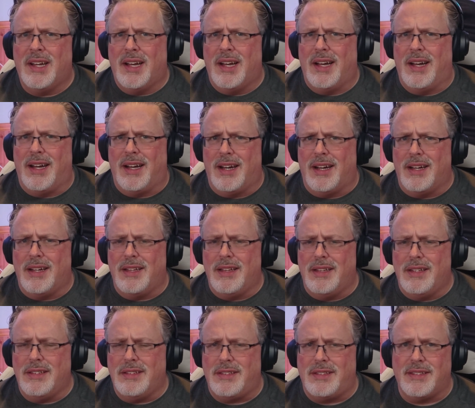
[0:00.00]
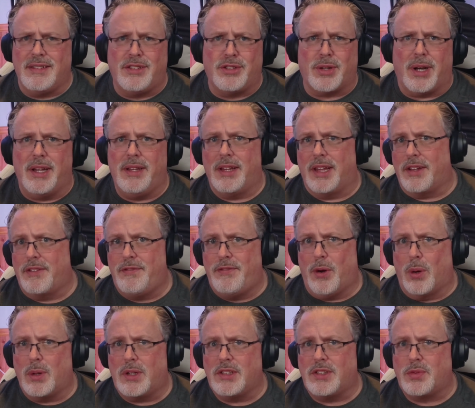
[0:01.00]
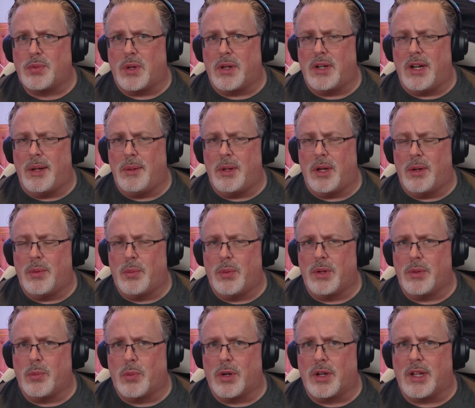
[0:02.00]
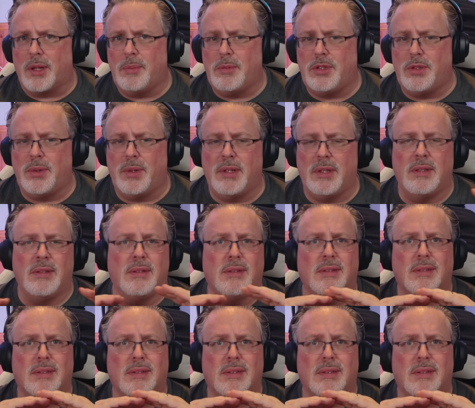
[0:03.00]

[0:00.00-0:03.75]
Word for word: to try and like focus where what work I'm doing.